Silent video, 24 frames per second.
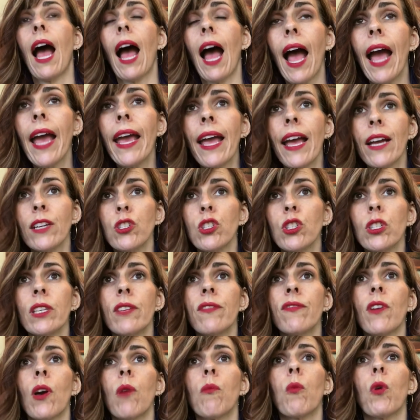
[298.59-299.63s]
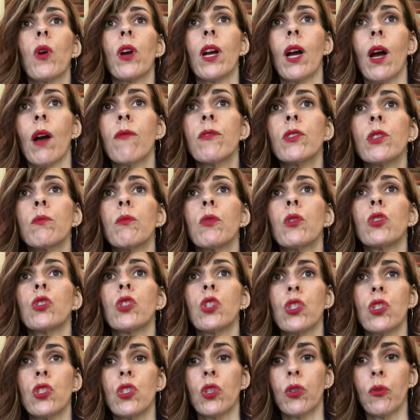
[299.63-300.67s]
I actually felt more comfortable
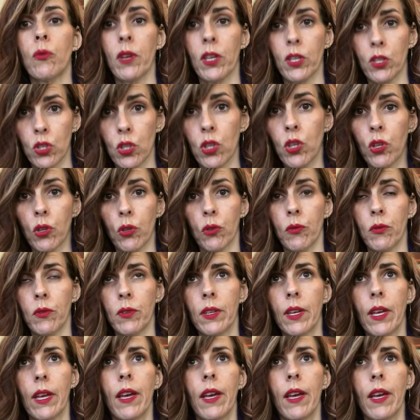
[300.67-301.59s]
just doing two.